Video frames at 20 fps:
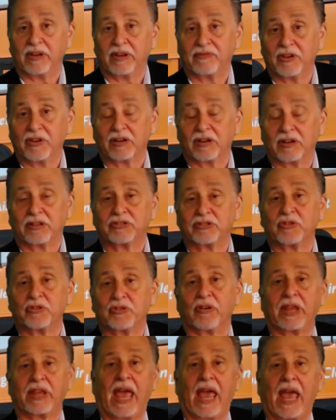If you're a little
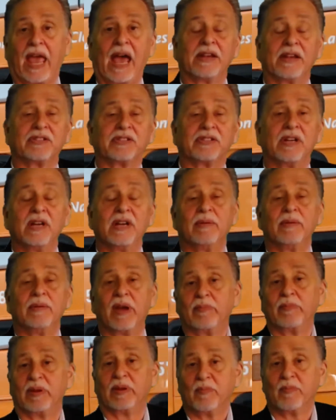short of cash,
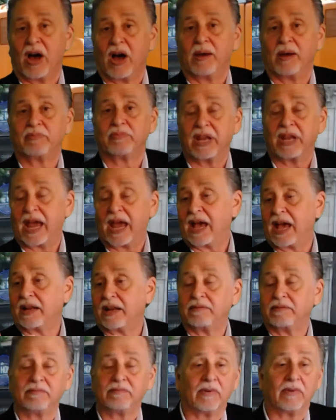maybe mom, dad,
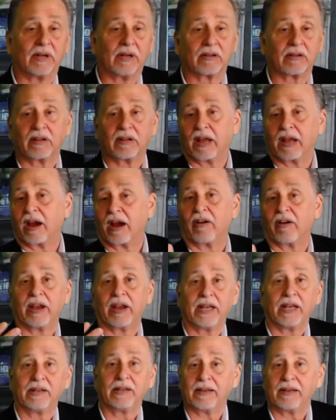Uncle Harry,